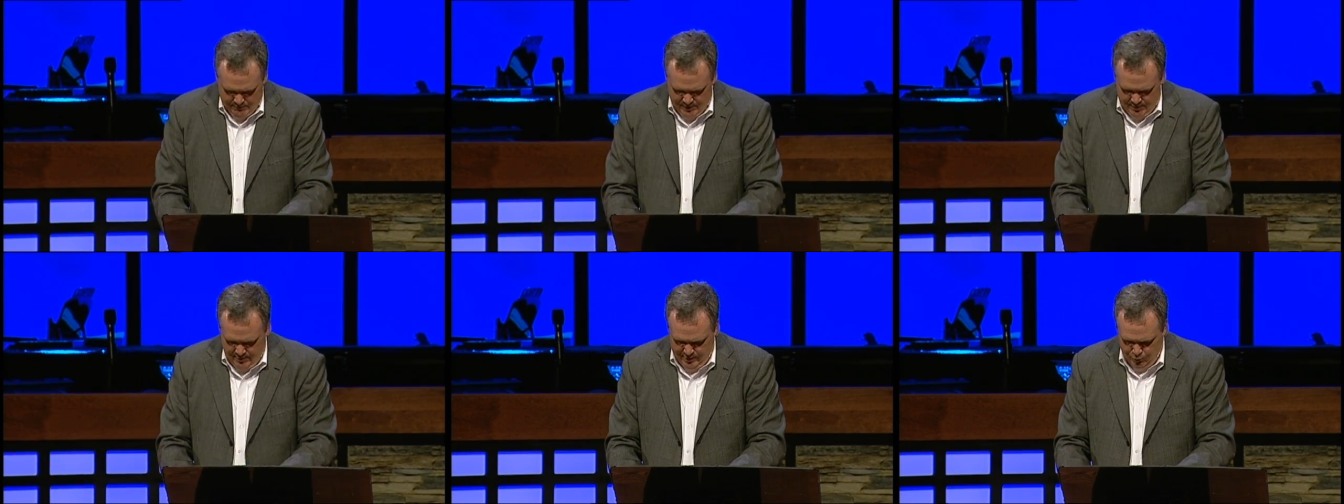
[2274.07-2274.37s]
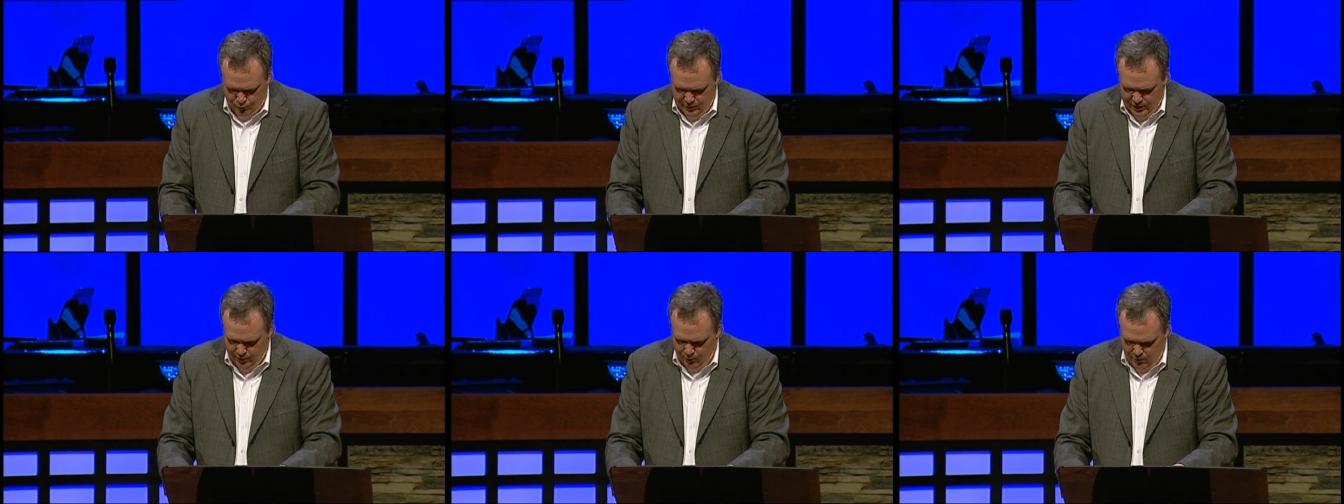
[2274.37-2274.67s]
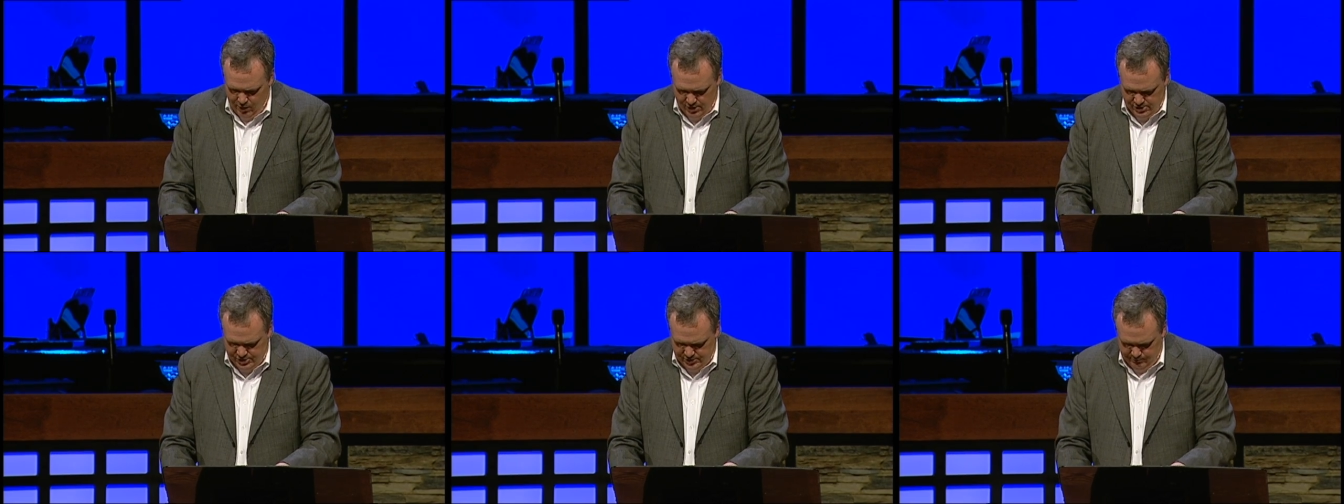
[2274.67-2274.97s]
Uh, real
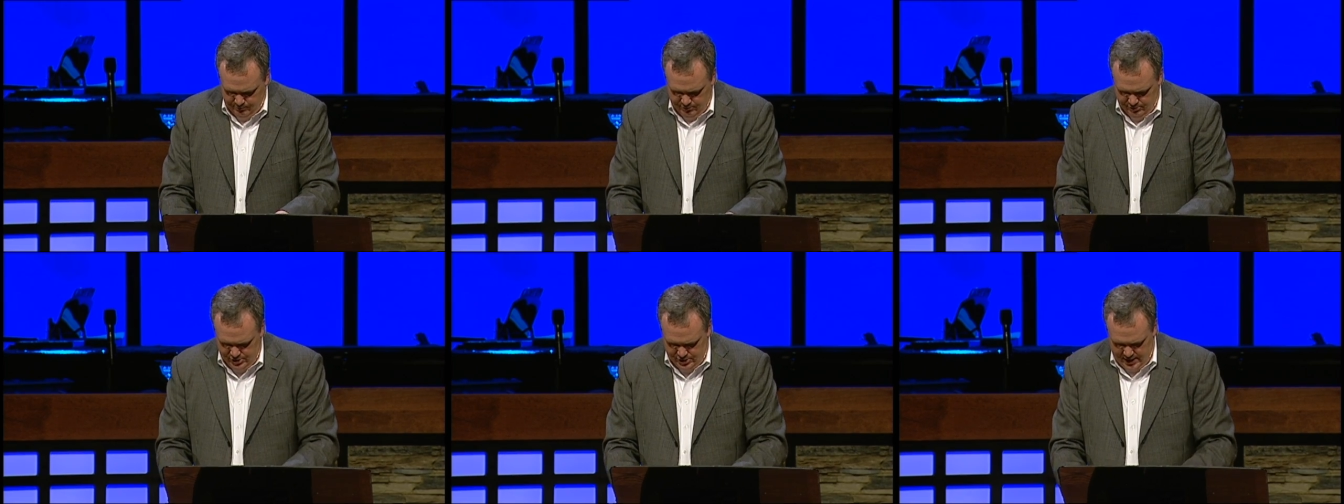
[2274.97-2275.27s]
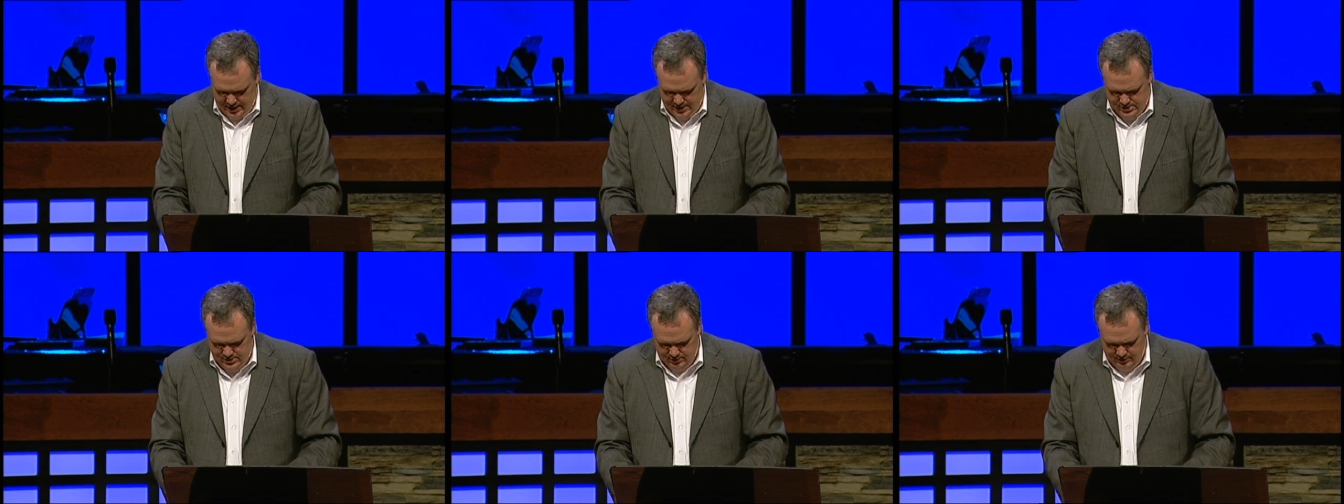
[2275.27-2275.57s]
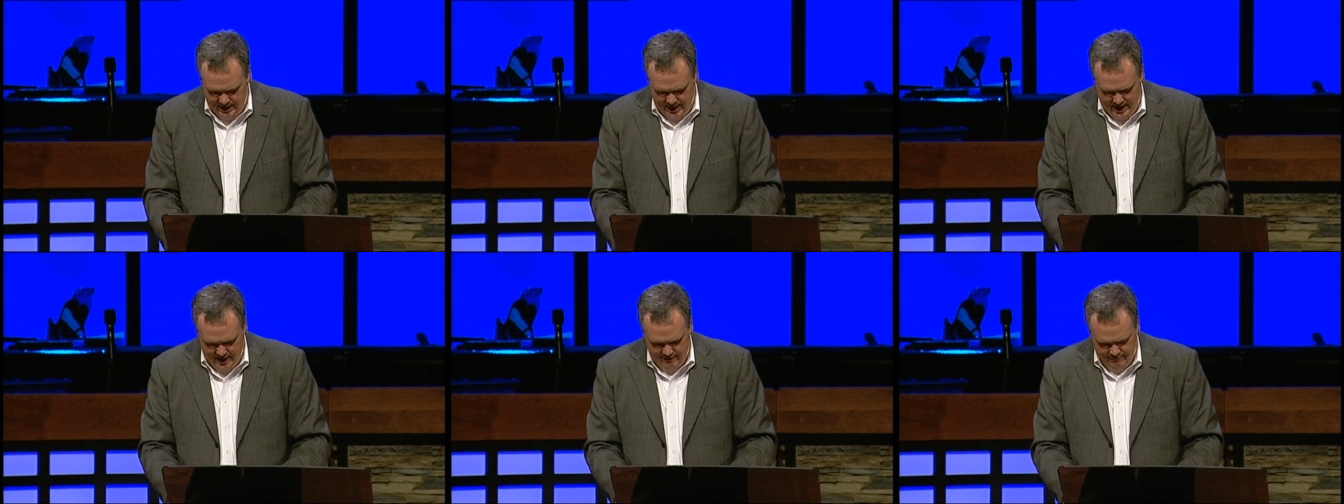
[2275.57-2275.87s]
worship will change your
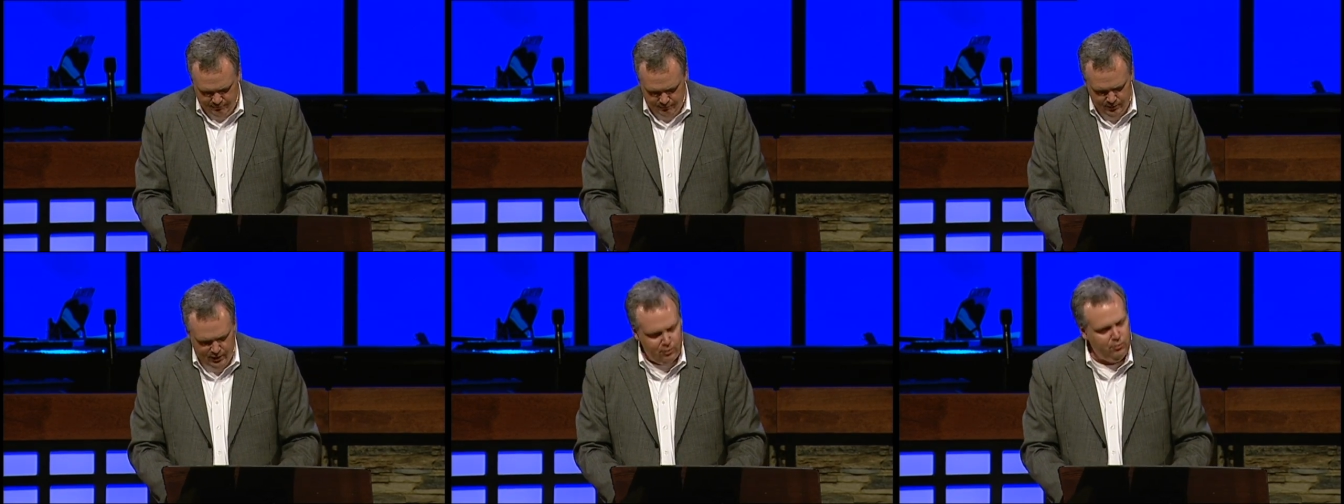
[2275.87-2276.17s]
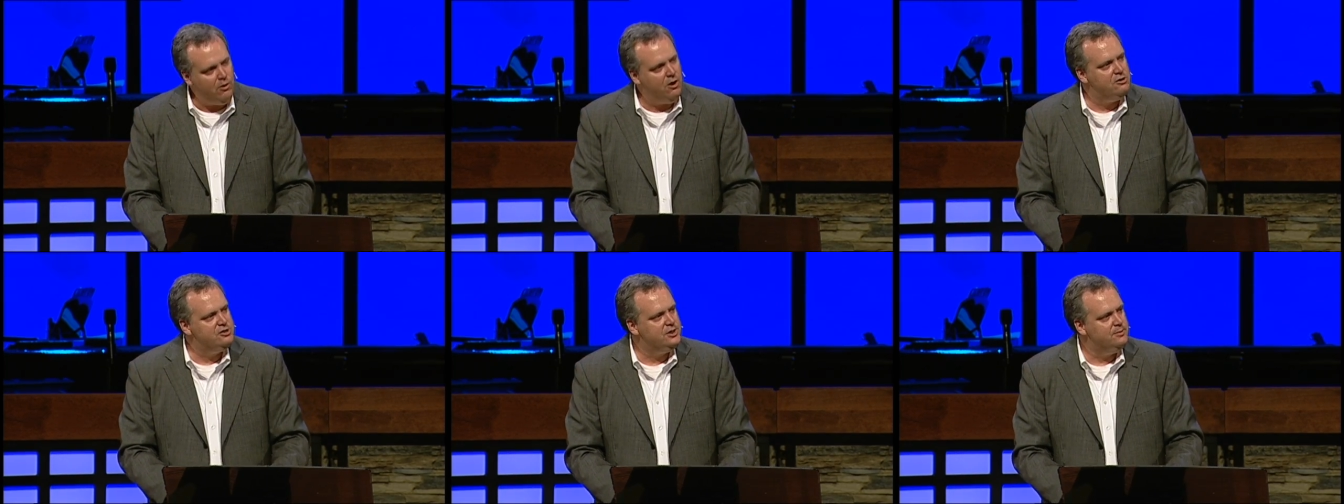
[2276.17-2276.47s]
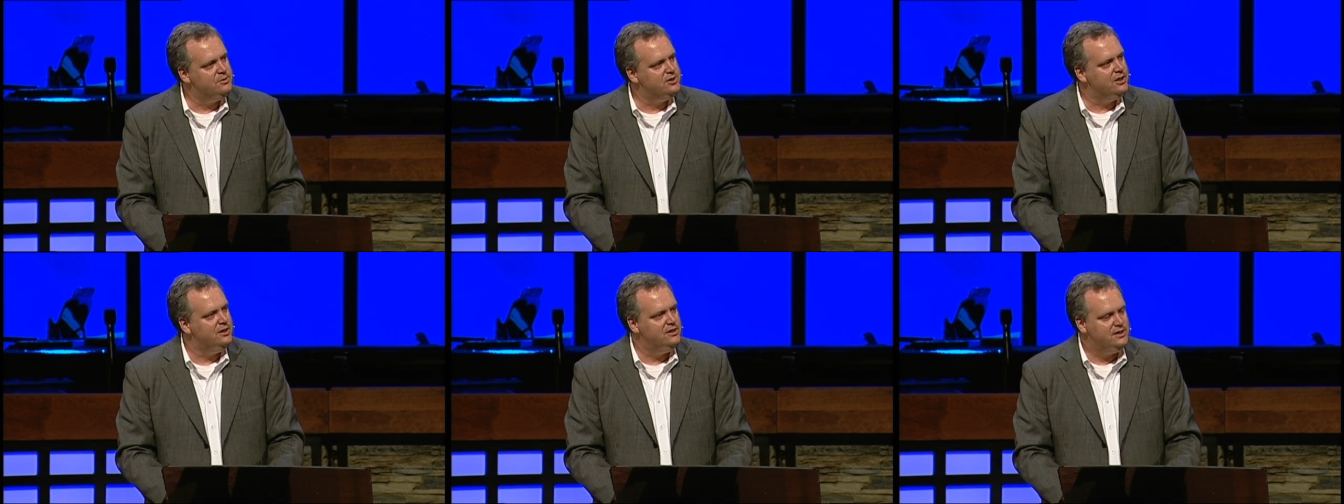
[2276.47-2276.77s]
life. Real
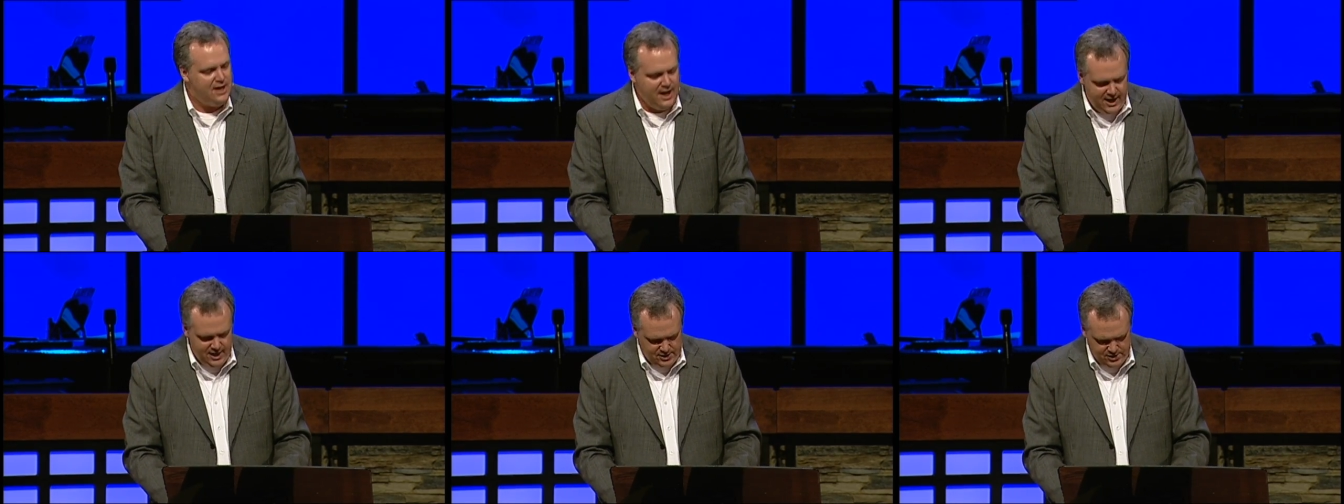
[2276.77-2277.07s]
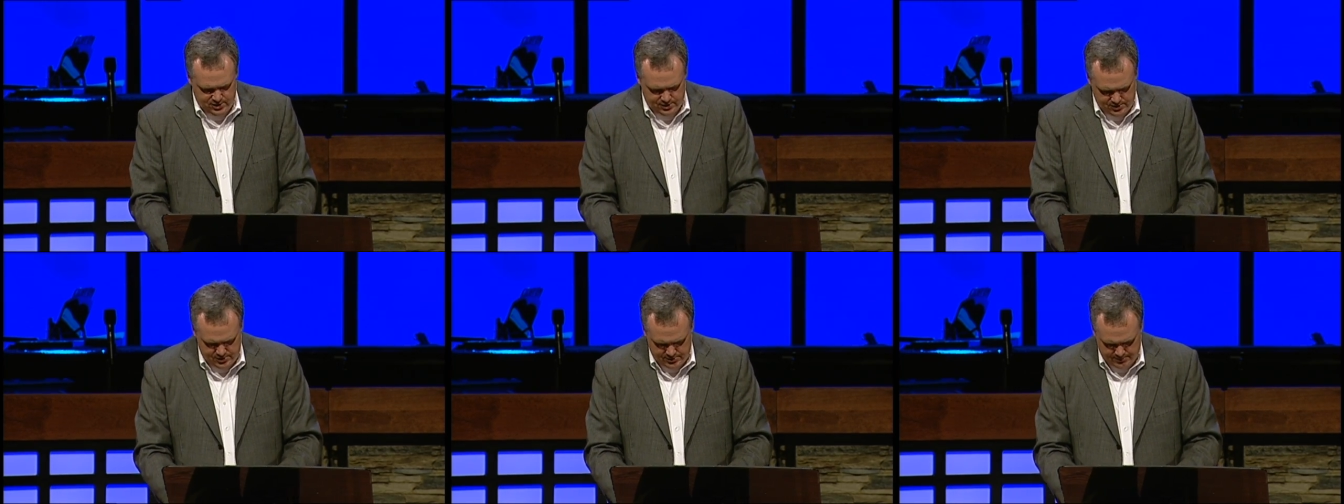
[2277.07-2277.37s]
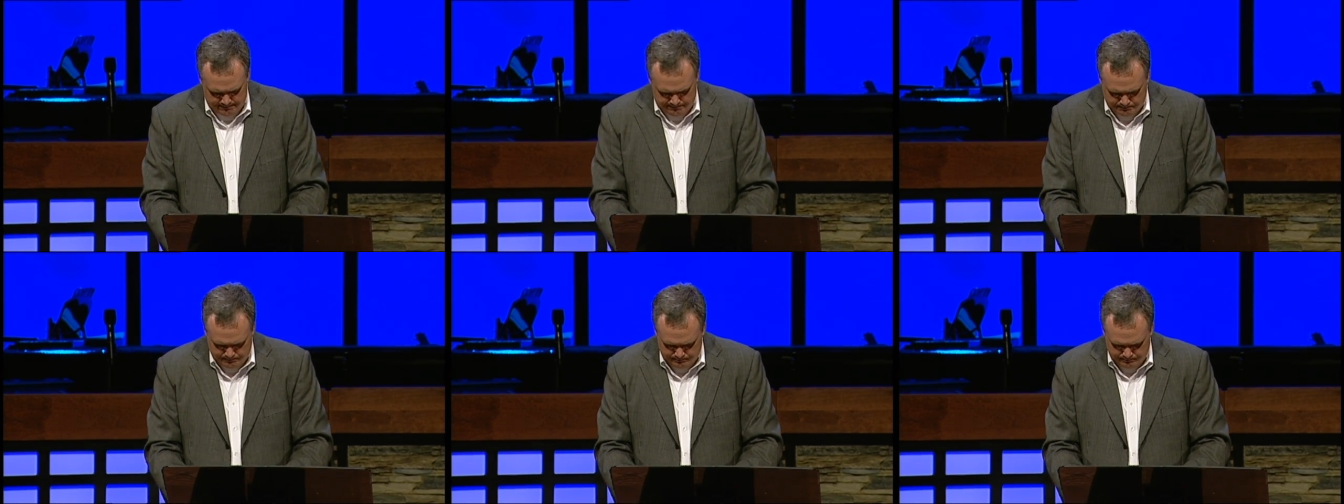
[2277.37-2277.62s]
worship's contagious.